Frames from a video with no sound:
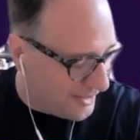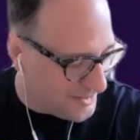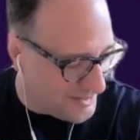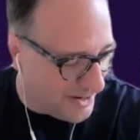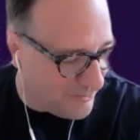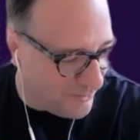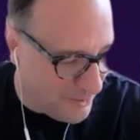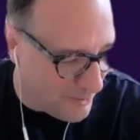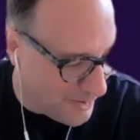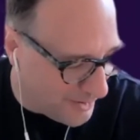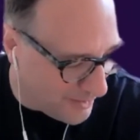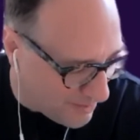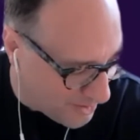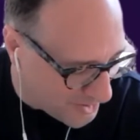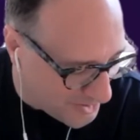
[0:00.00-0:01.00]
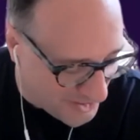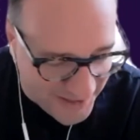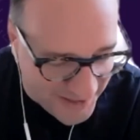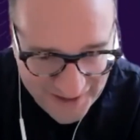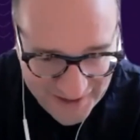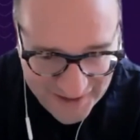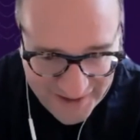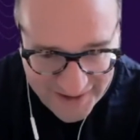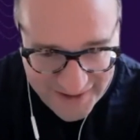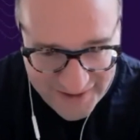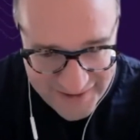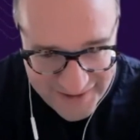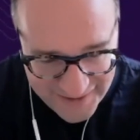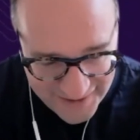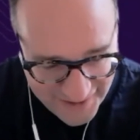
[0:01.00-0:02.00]
definitely one emerging
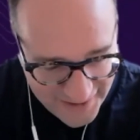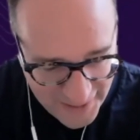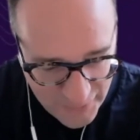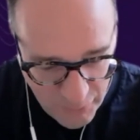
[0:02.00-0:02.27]
and one